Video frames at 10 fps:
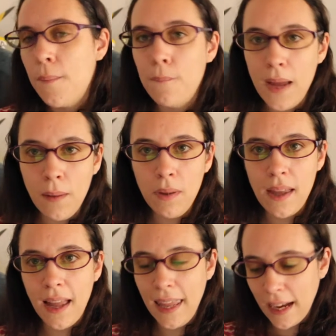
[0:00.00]

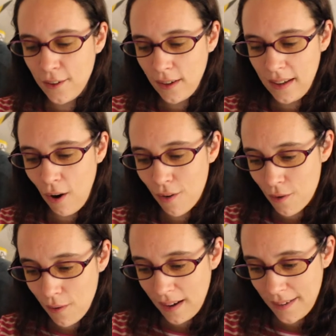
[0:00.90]
maybe I actually
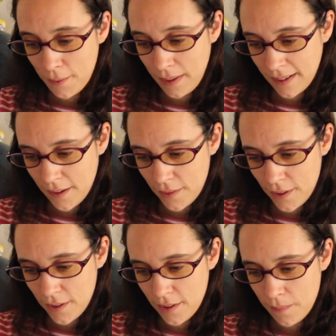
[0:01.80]
already
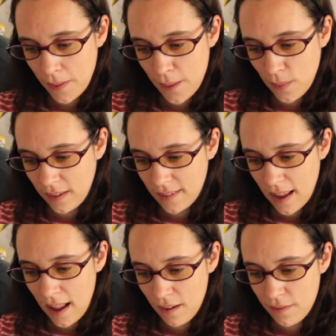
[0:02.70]
recovered by
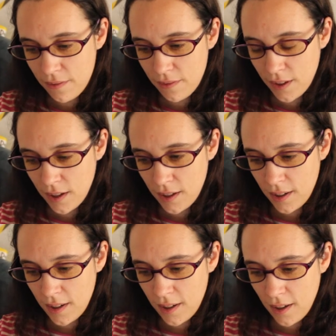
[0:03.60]
myself
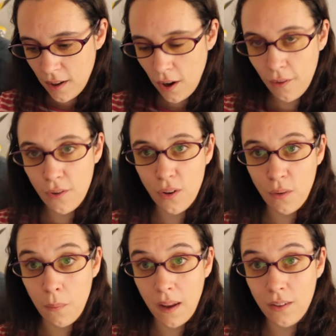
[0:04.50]
over
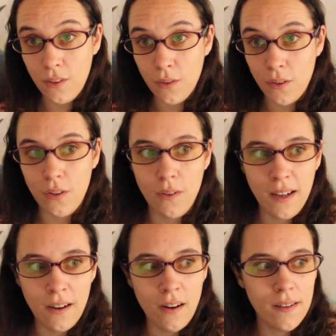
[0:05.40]
the past 2 or 3
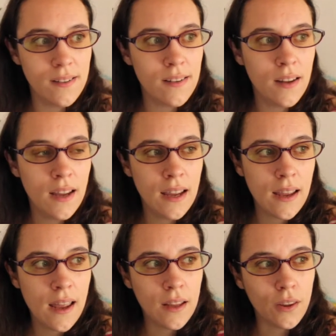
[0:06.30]
years.
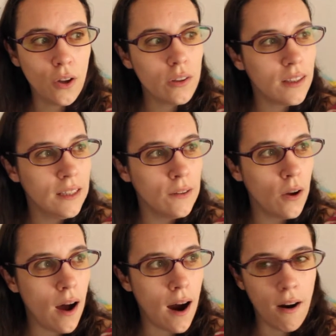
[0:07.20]
Not in
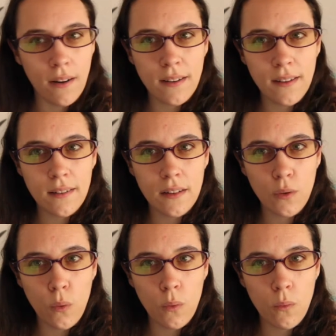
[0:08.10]
an
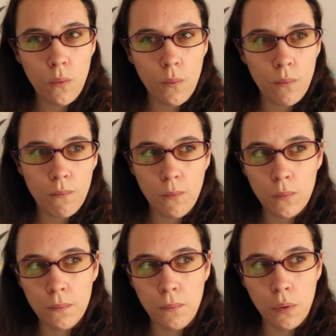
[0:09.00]
artist
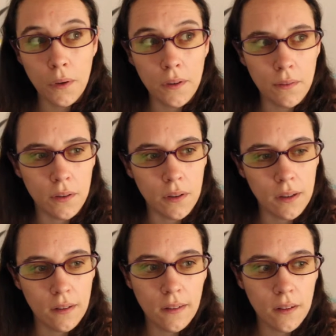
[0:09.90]
point of
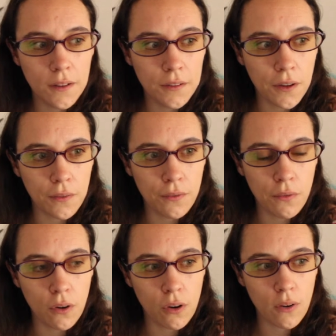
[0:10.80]
view, not
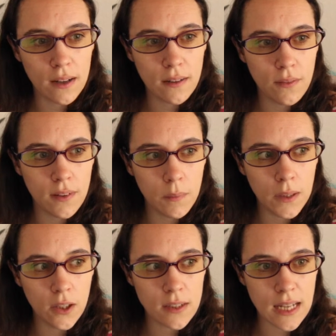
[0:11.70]
for creativity,
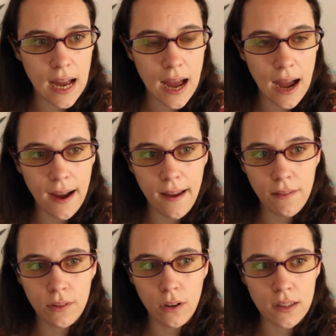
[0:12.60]
because I
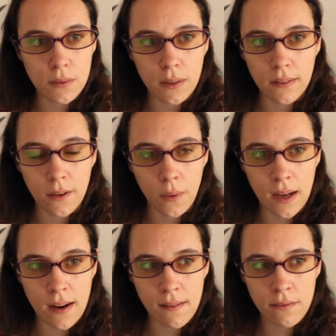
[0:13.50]
have always been
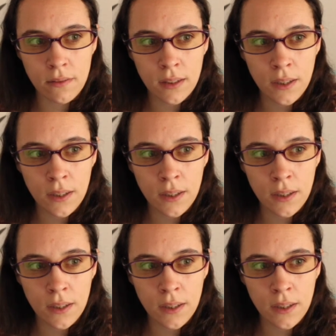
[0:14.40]
creative.